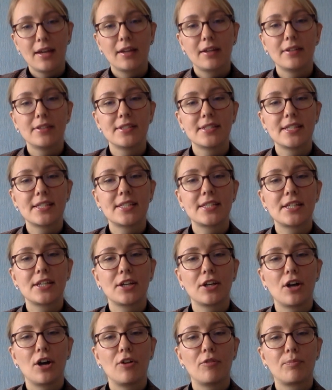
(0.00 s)
consisting
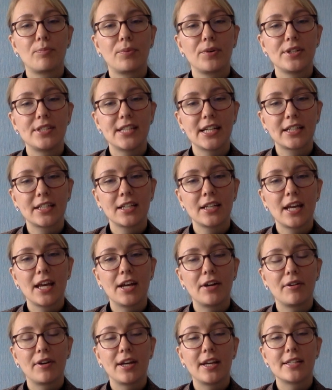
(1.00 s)
of protected
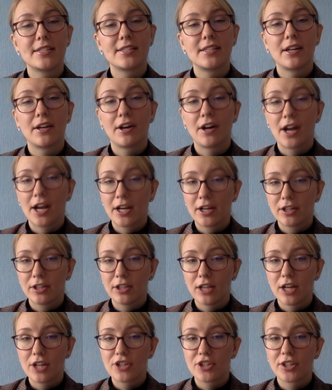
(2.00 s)
areas that are
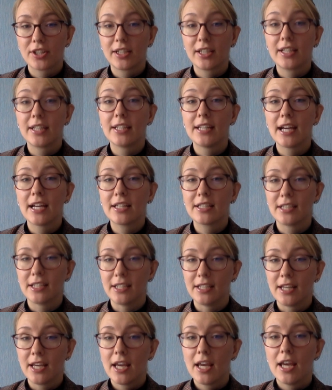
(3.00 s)
ecologically
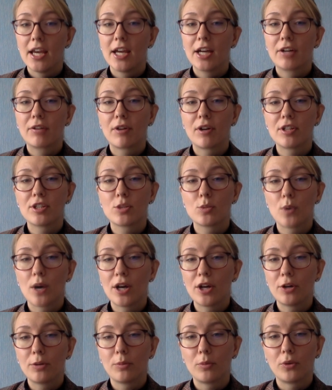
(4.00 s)
connected across 1
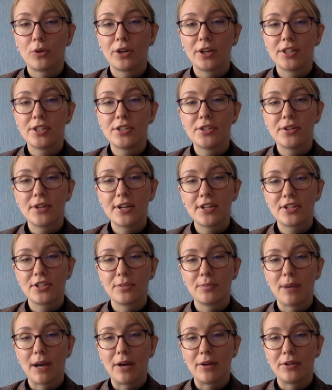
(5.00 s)
or more international
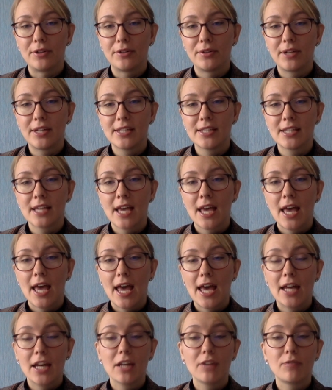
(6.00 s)
boundaries
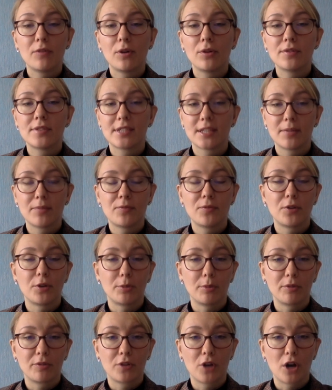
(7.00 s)
and involves some form of